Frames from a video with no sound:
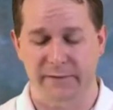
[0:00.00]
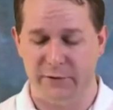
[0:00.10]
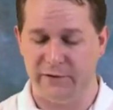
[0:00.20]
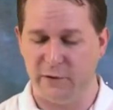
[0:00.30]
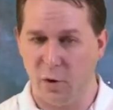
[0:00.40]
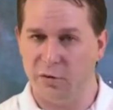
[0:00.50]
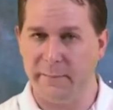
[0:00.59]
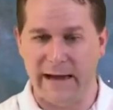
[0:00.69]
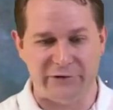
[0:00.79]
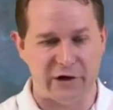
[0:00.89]
If you just hold a
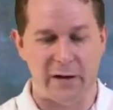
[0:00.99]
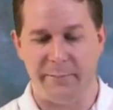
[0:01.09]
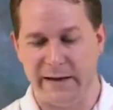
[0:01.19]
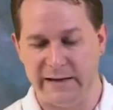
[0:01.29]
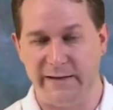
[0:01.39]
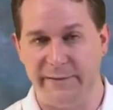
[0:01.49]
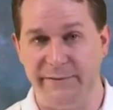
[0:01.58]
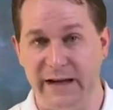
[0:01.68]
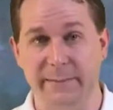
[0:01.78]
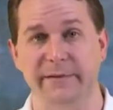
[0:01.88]
match up and the
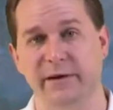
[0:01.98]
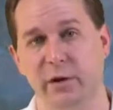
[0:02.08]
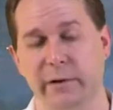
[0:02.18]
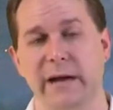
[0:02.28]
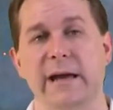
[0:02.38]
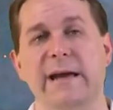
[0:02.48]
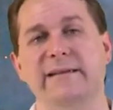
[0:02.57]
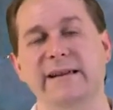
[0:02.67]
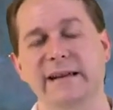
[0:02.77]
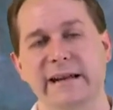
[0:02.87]
flame is going,
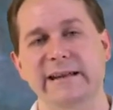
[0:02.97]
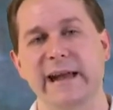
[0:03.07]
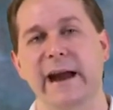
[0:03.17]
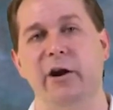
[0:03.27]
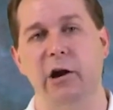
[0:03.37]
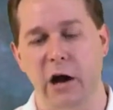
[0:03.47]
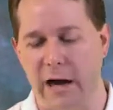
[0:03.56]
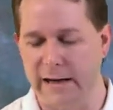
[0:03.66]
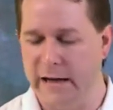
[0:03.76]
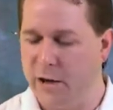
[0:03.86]
it's getting the air
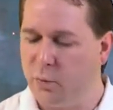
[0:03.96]
hot.